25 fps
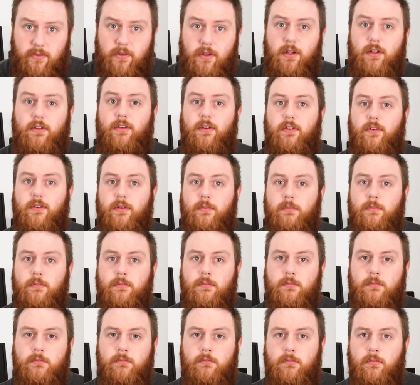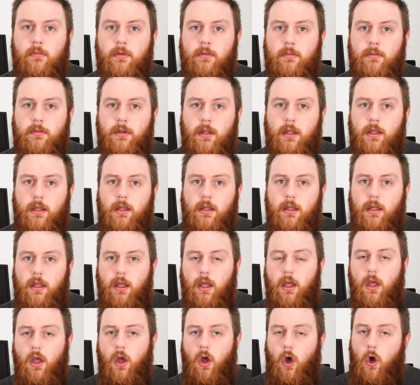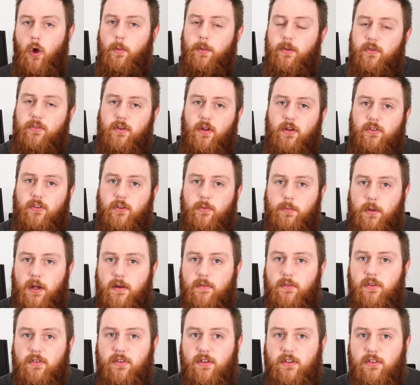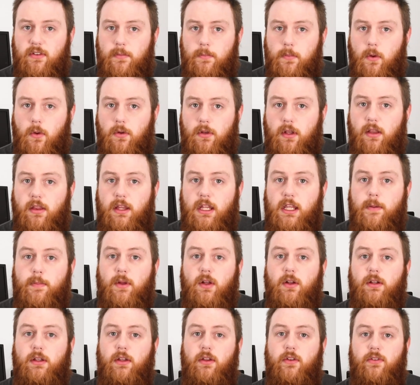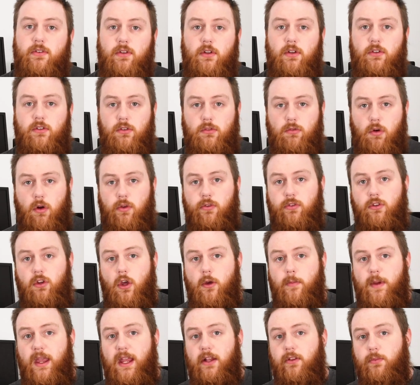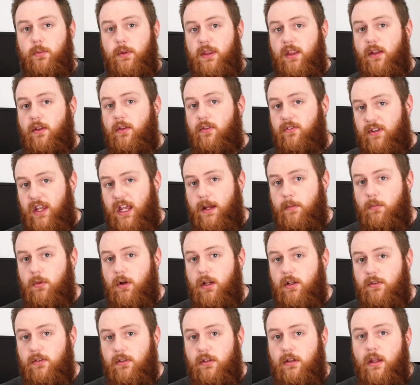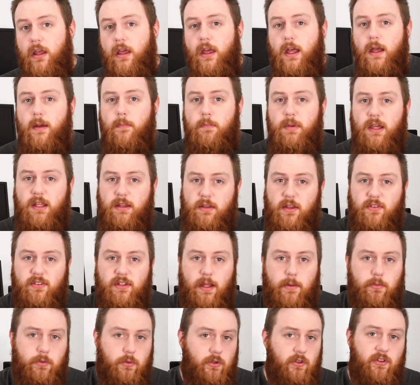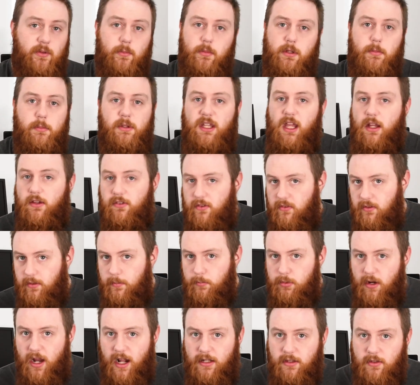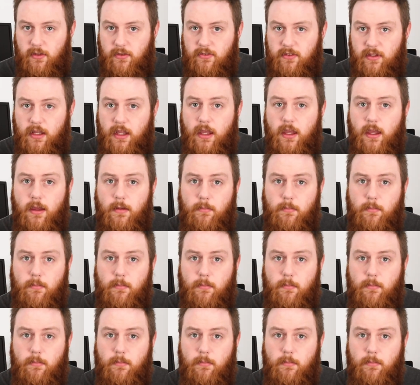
searches. OpenSearch has previously supported the ability to search across domains within the same region, but this comes with some limitations in practice.